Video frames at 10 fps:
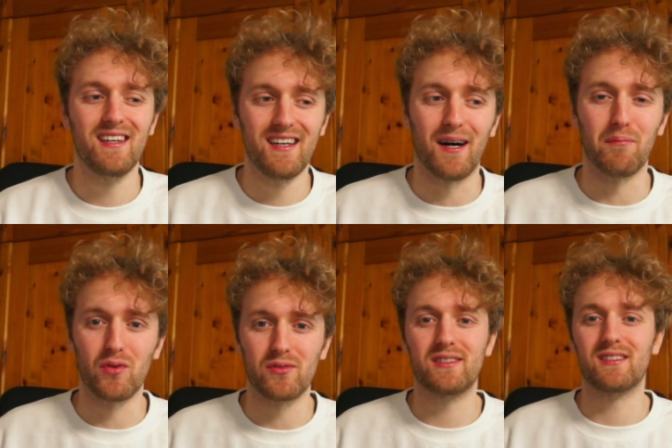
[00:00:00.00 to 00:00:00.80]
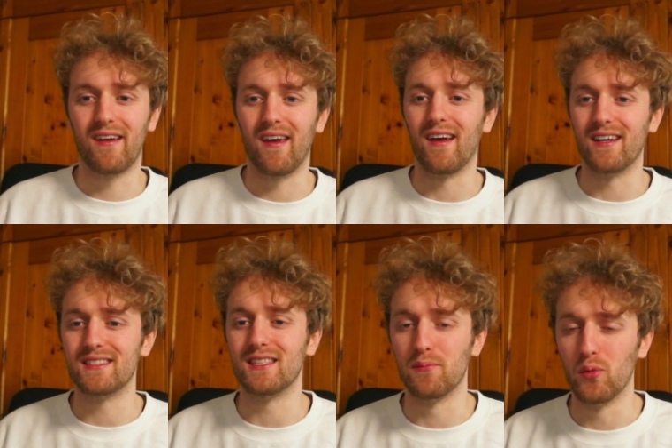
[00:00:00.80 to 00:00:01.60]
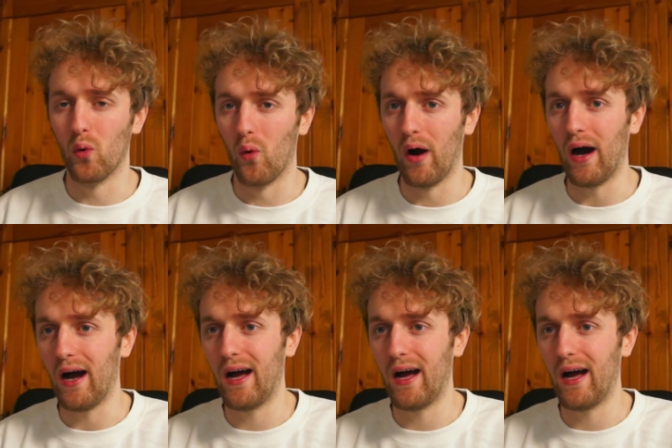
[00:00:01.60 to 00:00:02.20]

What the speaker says: I'm not scared anymore.